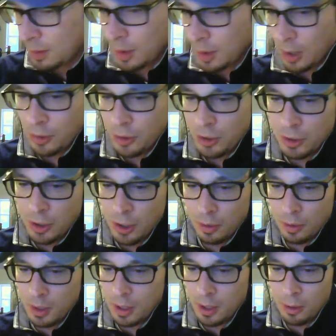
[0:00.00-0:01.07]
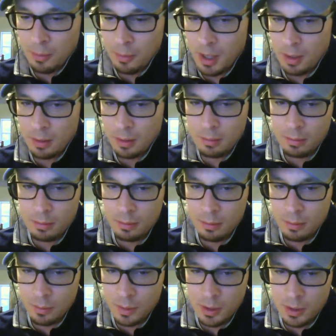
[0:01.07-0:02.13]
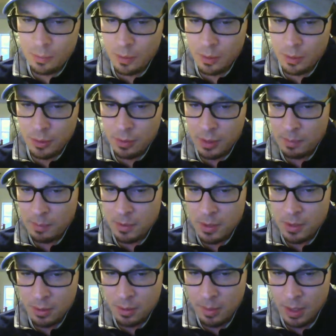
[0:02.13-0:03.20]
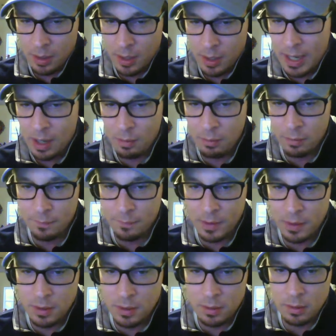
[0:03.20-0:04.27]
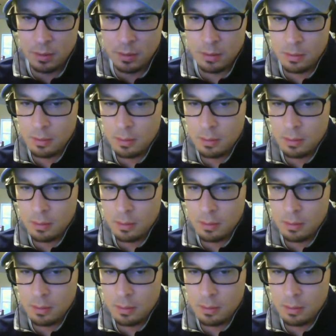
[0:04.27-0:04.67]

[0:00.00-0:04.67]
Oh, you should totally go, man. We'll do an episode about Howard Finster.